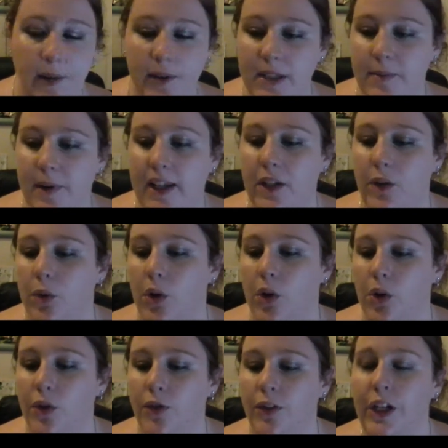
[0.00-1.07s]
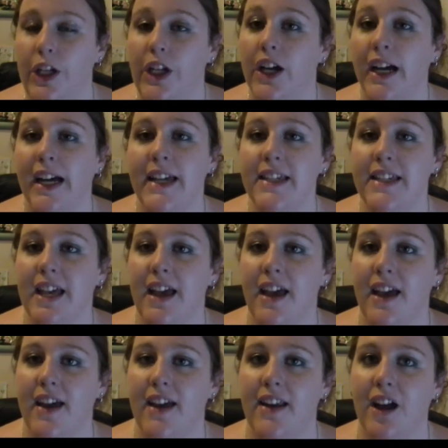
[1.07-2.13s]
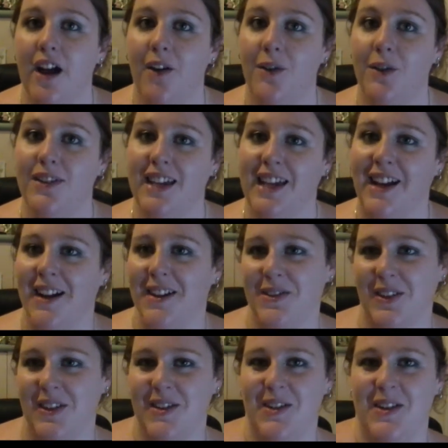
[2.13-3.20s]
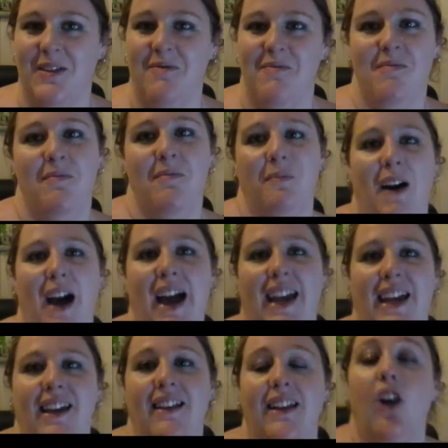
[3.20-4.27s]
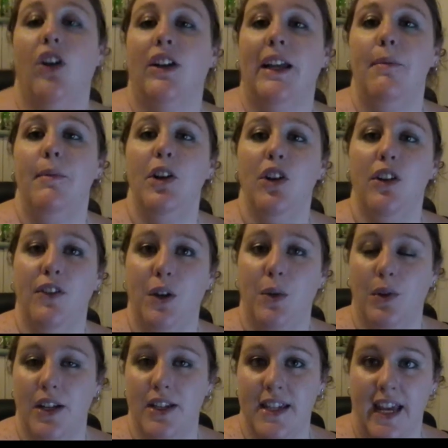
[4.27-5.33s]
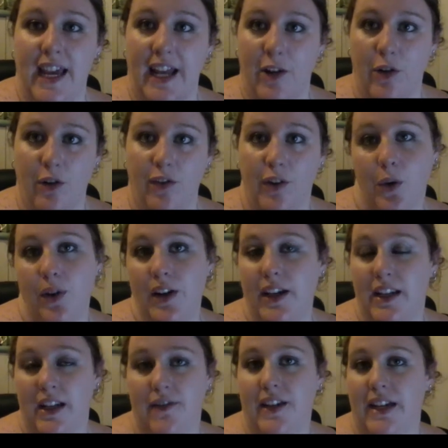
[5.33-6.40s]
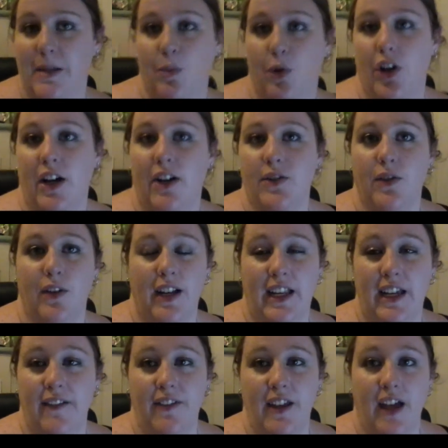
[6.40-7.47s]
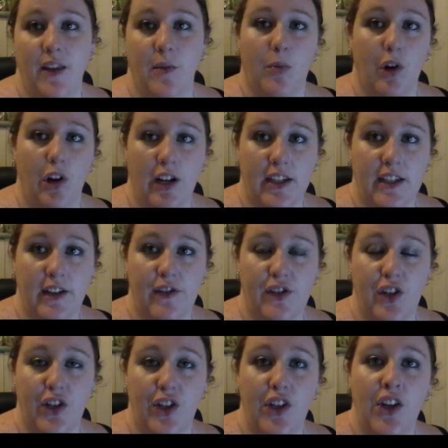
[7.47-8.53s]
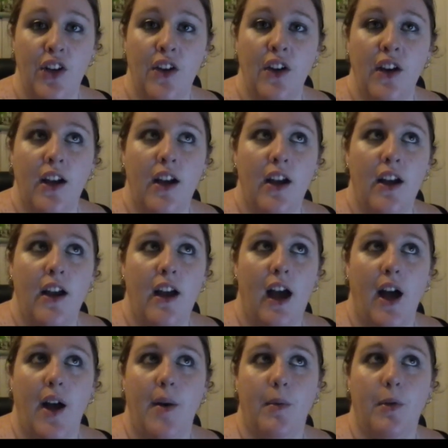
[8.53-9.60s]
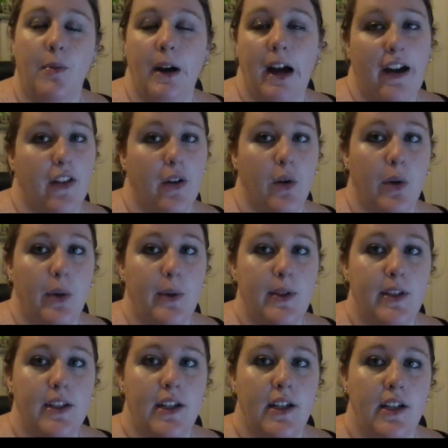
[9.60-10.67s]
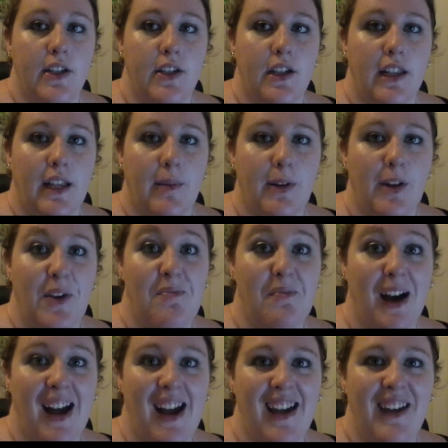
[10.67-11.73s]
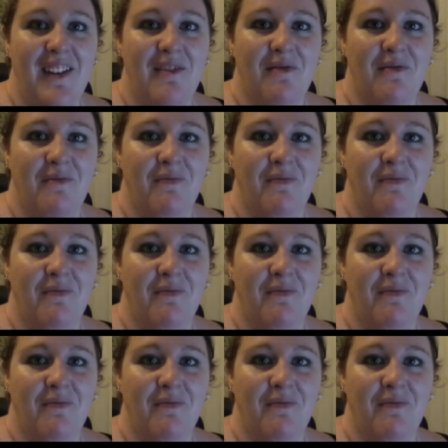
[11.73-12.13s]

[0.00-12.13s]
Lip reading: that was my little haul for you guys, and I will see you guys really soon. Bye. Oh, let me know if you want to see any review on any of these products or any of the other products I've shown you, or my other hauls. So let me know. Bye.